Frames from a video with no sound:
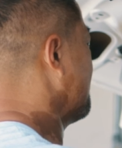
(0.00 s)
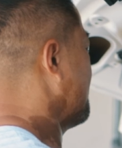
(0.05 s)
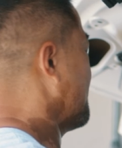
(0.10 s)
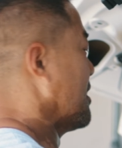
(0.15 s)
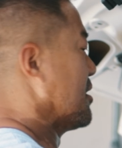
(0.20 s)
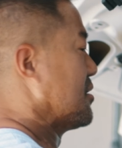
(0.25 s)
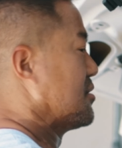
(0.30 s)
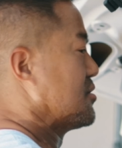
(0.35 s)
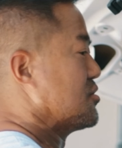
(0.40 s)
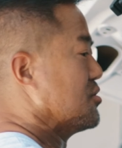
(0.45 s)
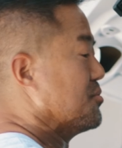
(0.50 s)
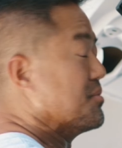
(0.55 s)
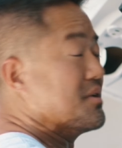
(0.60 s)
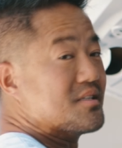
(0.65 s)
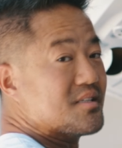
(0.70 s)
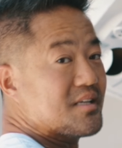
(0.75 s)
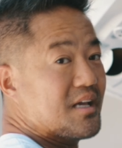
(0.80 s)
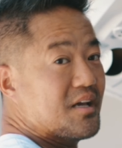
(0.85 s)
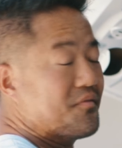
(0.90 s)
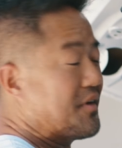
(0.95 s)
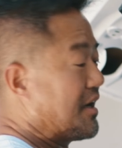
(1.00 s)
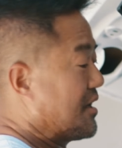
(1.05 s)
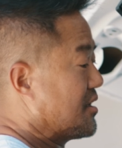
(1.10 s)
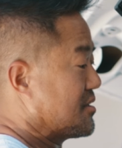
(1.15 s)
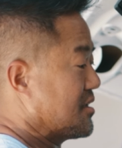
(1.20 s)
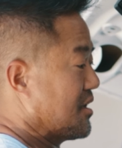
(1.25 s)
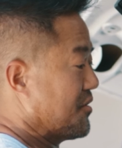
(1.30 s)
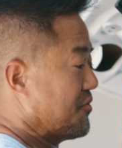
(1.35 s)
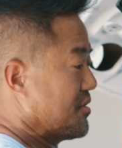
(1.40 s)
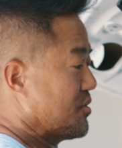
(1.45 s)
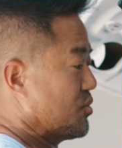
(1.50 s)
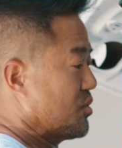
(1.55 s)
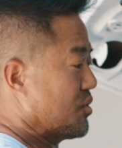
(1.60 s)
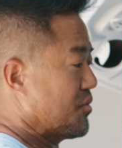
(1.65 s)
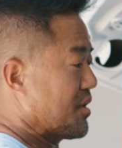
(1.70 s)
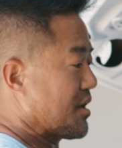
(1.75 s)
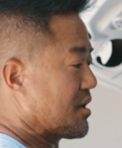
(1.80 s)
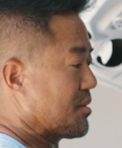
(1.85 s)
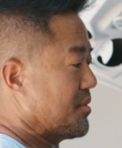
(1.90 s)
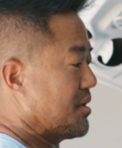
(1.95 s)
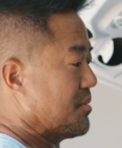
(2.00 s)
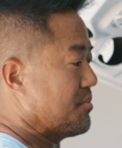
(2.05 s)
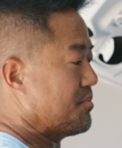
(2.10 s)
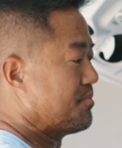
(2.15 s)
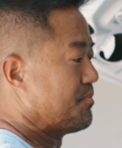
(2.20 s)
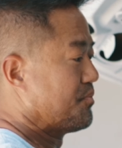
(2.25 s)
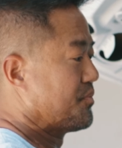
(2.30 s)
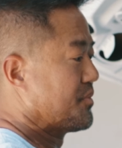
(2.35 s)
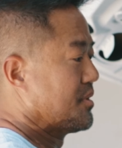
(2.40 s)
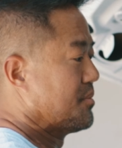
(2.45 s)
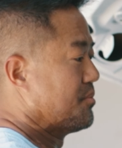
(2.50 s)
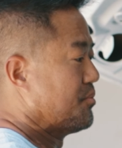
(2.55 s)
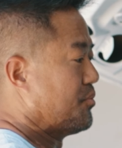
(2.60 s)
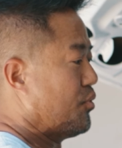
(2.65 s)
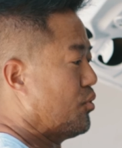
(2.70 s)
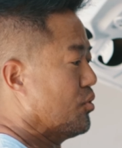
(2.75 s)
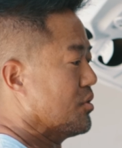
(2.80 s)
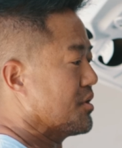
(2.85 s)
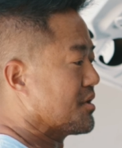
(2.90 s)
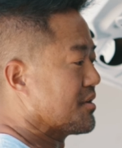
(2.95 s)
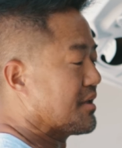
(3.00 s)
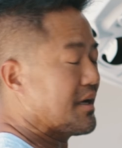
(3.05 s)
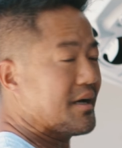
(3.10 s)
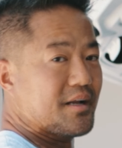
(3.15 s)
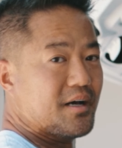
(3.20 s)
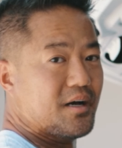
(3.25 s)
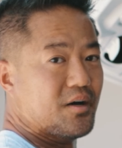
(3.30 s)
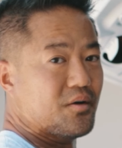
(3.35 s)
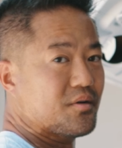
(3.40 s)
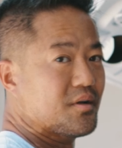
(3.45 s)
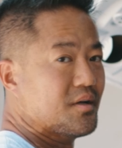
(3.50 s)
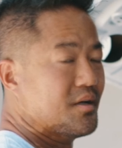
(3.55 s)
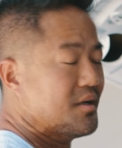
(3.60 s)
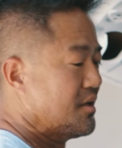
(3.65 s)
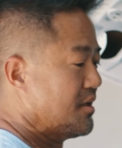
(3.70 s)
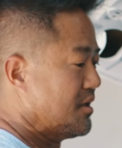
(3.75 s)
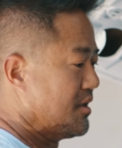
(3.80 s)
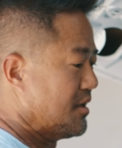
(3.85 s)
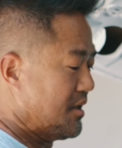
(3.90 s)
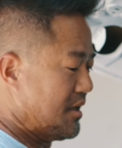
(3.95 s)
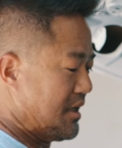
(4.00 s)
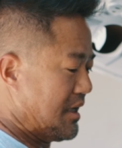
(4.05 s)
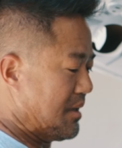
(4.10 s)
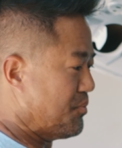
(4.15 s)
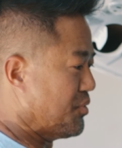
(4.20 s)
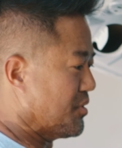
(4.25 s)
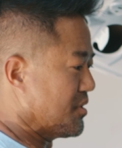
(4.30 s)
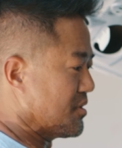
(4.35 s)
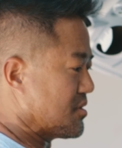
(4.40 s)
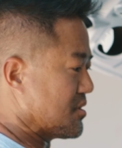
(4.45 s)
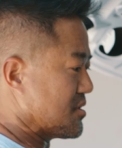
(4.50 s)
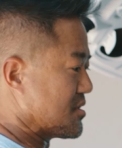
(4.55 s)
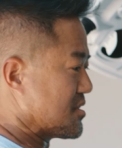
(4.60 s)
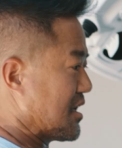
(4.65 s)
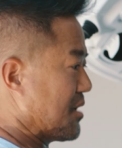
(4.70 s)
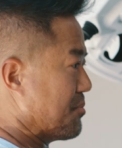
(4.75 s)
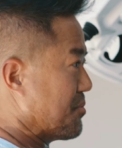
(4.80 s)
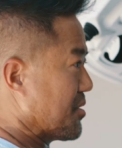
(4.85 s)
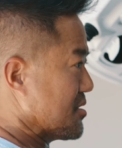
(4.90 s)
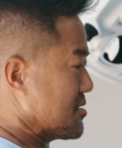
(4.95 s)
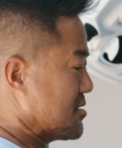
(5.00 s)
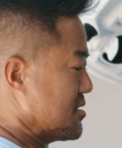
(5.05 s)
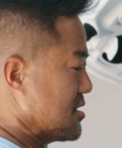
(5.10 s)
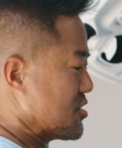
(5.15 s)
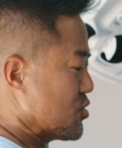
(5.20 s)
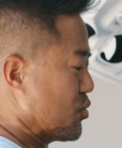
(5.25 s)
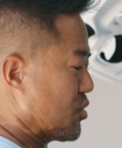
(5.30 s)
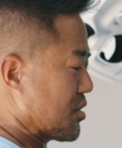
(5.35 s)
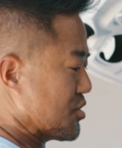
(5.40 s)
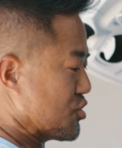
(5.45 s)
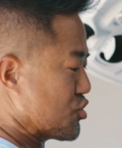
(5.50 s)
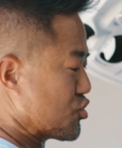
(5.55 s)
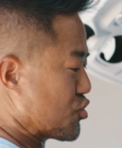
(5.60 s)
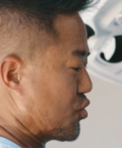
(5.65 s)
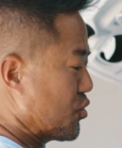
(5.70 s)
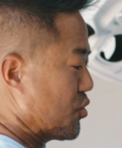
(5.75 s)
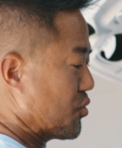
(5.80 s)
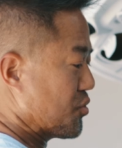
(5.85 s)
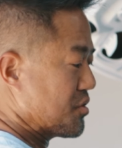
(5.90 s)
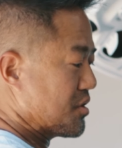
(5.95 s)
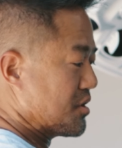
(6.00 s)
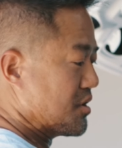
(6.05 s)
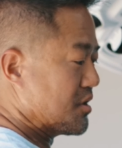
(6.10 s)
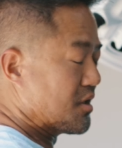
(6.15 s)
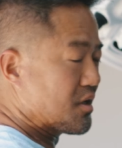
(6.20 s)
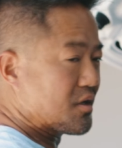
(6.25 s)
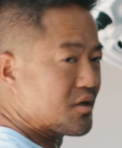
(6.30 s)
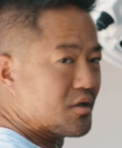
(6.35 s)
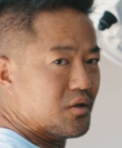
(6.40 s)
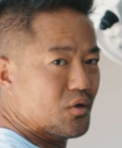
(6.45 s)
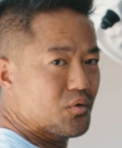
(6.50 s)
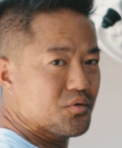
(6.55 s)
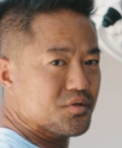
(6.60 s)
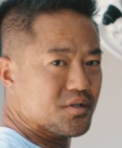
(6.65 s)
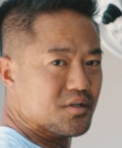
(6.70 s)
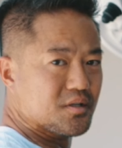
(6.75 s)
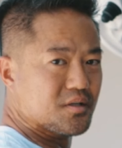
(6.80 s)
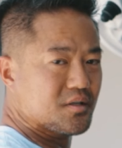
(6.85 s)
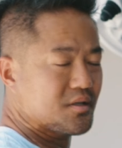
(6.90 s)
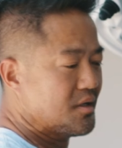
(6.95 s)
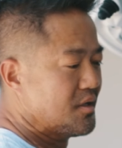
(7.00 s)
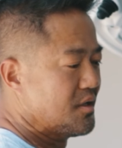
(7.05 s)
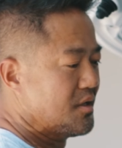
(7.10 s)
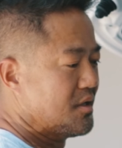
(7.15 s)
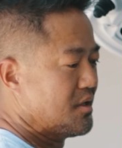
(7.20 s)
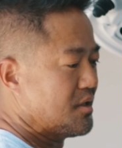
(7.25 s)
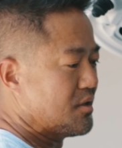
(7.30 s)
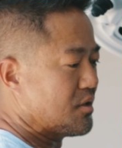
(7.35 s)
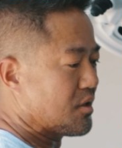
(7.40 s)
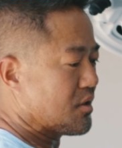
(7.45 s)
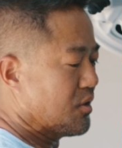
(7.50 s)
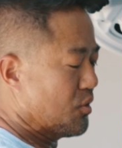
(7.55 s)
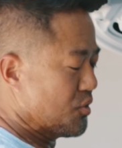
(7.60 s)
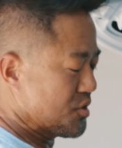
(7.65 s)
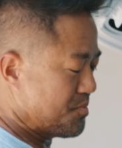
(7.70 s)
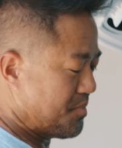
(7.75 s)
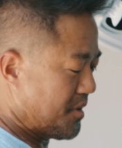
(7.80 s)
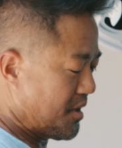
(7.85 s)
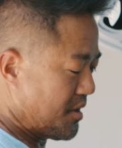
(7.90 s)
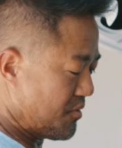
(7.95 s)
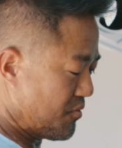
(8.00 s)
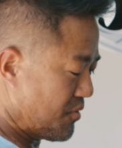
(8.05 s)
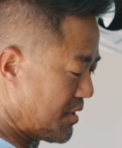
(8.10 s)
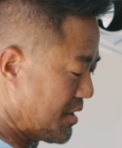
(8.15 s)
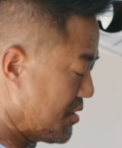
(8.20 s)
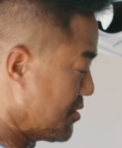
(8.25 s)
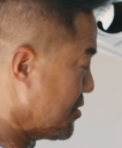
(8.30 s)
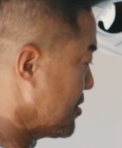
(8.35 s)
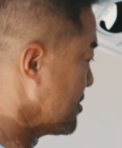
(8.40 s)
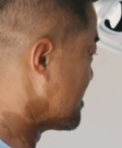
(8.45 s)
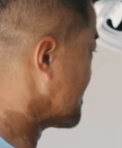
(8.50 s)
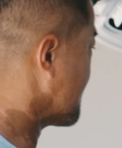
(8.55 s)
But to be safe, I definitely would recommend pulling that out and put it to the side because this will control the uh, closing, the close button right here on